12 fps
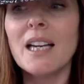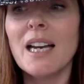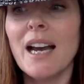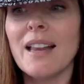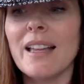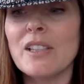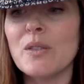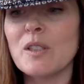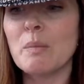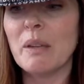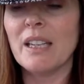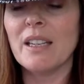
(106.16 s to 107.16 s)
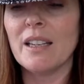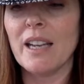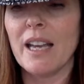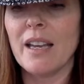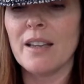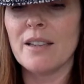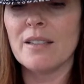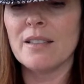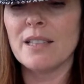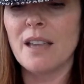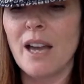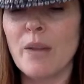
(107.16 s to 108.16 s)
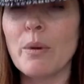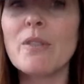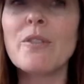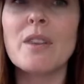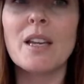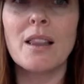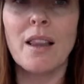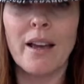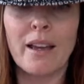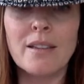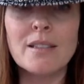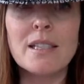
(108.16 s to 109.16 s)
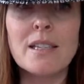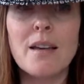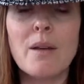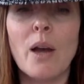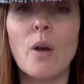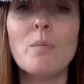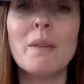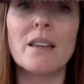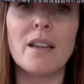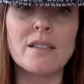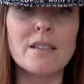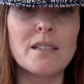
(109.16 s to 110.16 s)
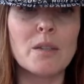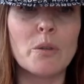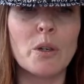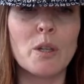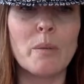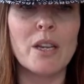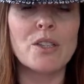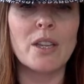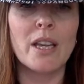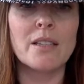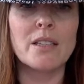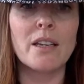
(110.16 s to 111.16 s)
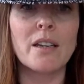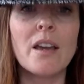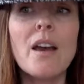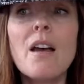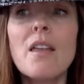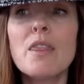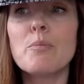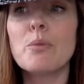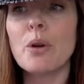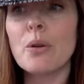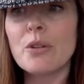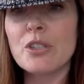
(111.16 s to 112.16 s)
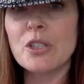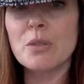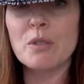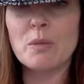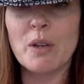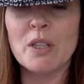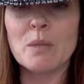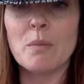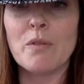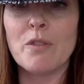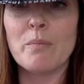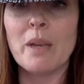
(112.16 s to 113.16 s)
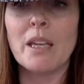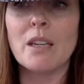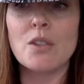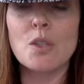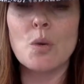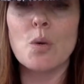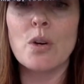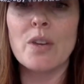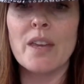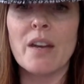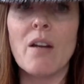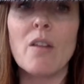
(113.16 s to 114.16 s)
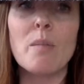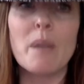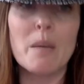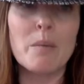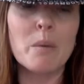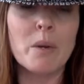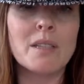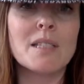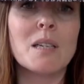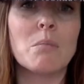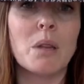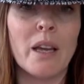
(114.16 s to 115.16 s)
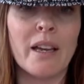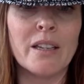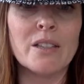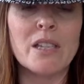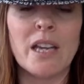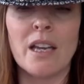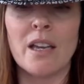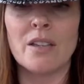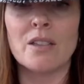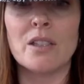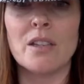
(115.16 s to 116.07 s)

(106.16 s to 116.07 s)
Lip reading: I like to explain it as I work for the client. I hold my license at Royal LePage Atlantic. The brokerage is responsible for making sure that all the paperwork is compliant and